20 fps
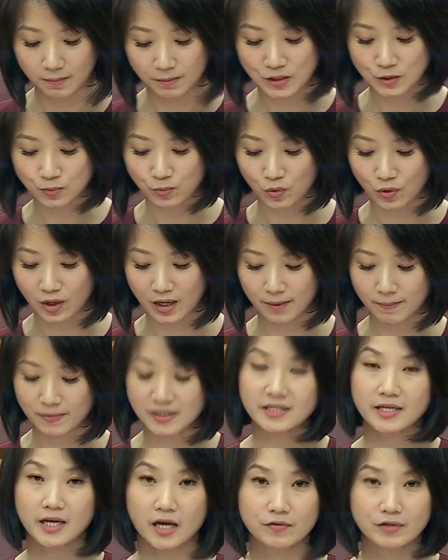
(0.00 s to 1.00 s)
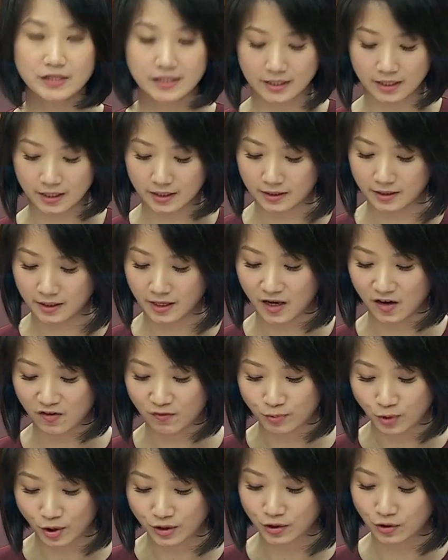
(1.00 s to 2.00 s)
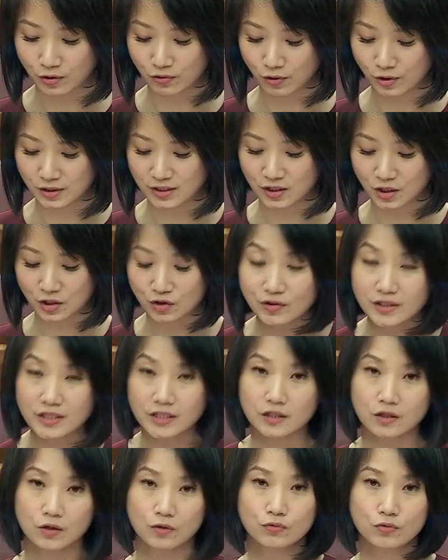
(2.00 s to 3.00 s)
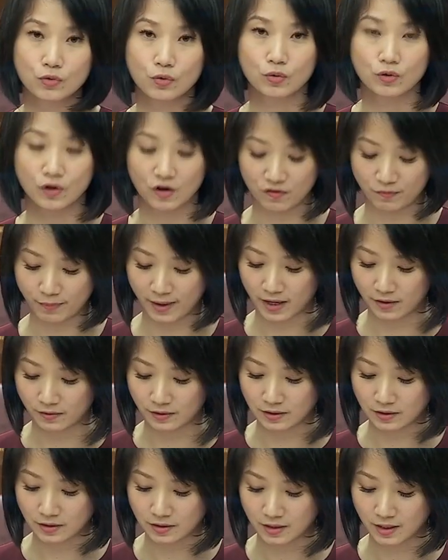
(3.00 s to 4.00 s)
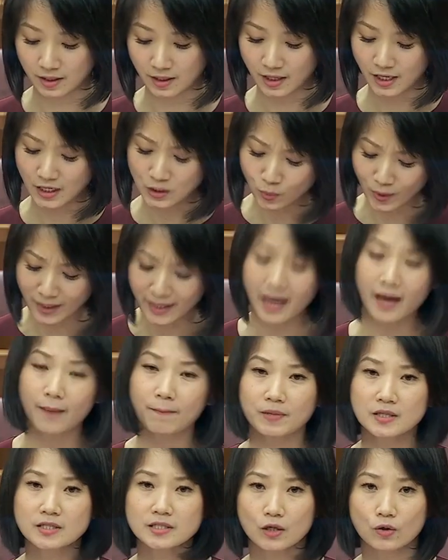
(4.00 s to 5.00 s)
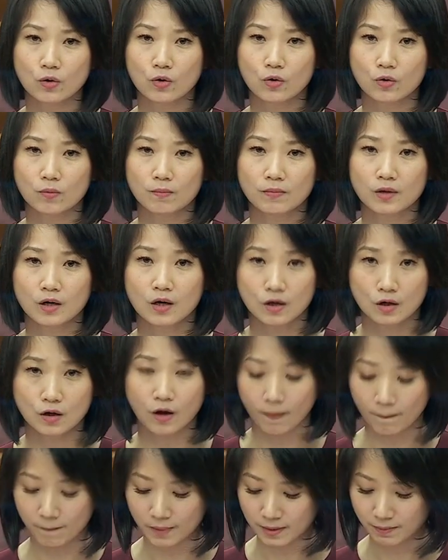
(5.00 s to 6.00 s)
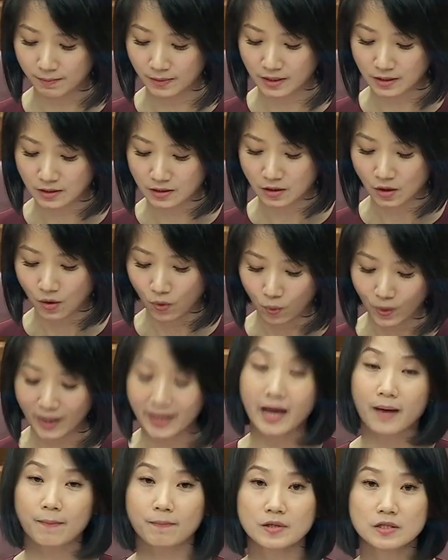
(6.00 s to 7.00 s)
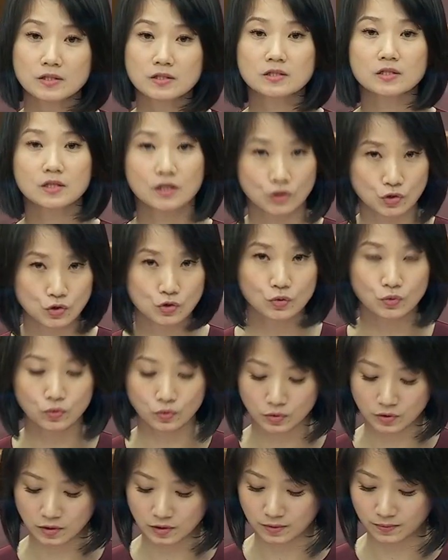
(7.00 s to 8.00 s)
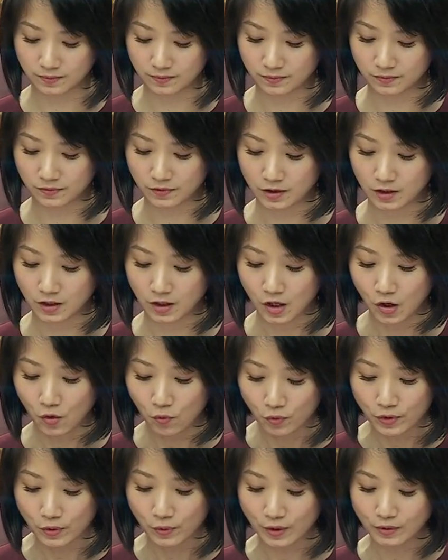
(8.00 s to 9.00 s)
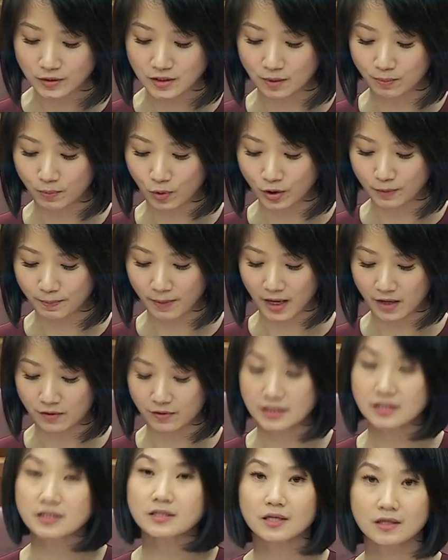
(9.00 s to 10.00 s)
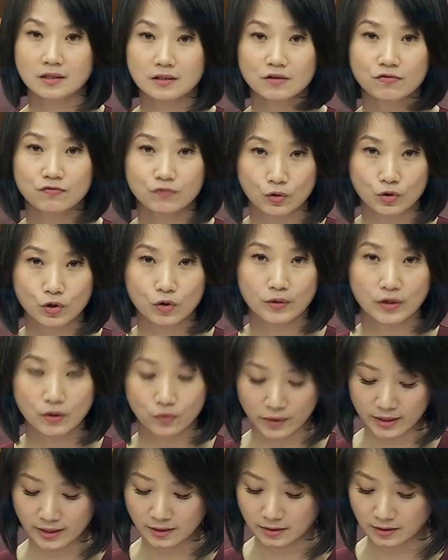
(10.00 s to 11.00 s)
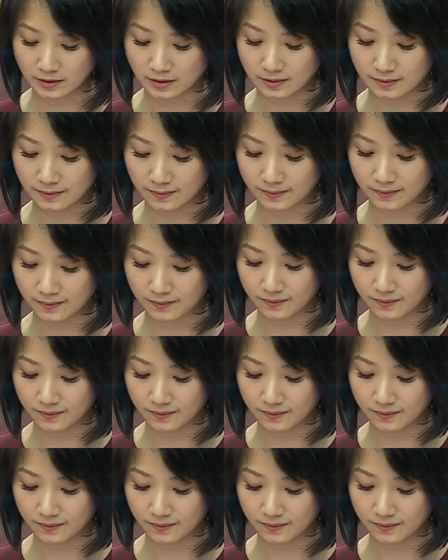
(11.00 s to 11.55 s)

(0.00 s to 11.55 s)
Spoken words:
Ms. Pua and Ms. Carrie Tan have brought across the critical role of parents, as what happens at home complements what happens in schools. We will support parents in the following ways.